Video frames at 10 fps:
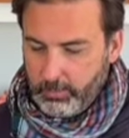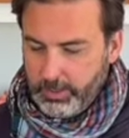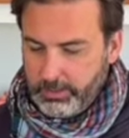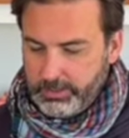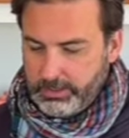
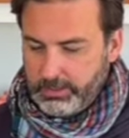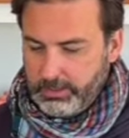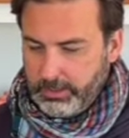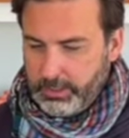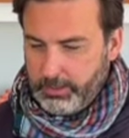always,
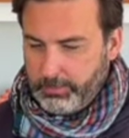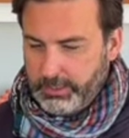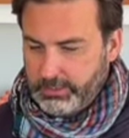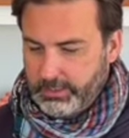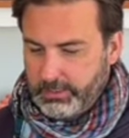the
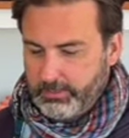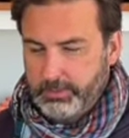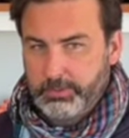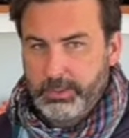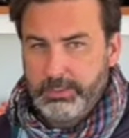biggest
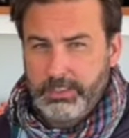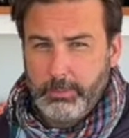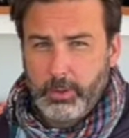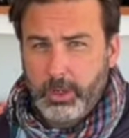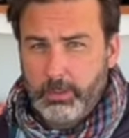difference between, say,
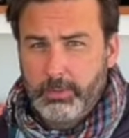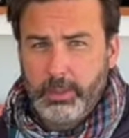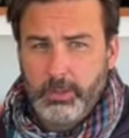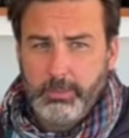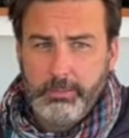
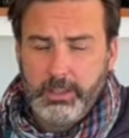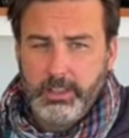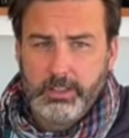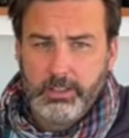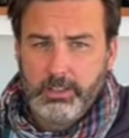Martinborough and maybe
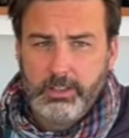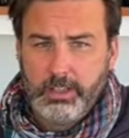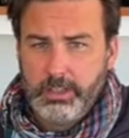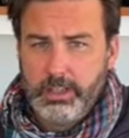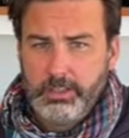another
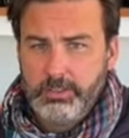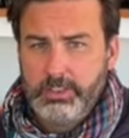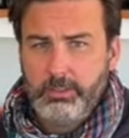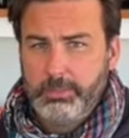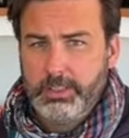New
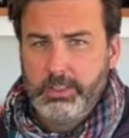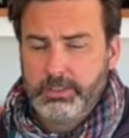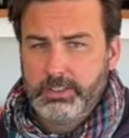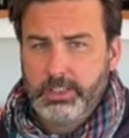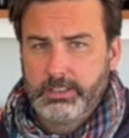Zealand Pinot
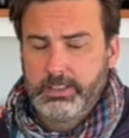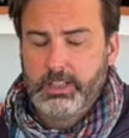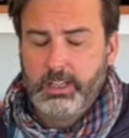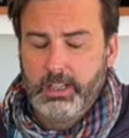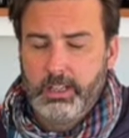
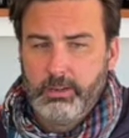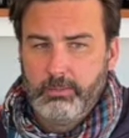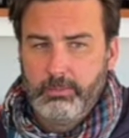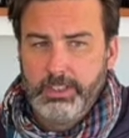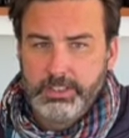
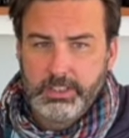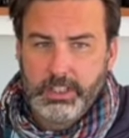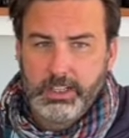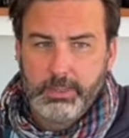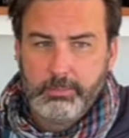region
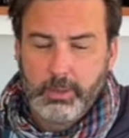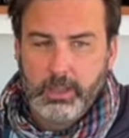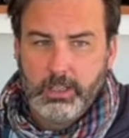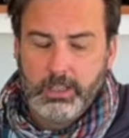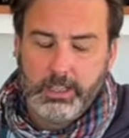like
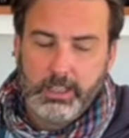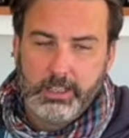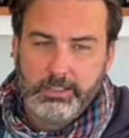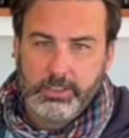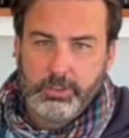
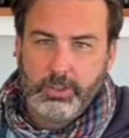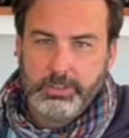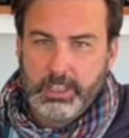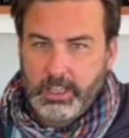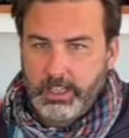Central
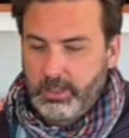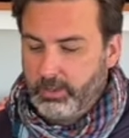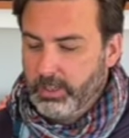Otago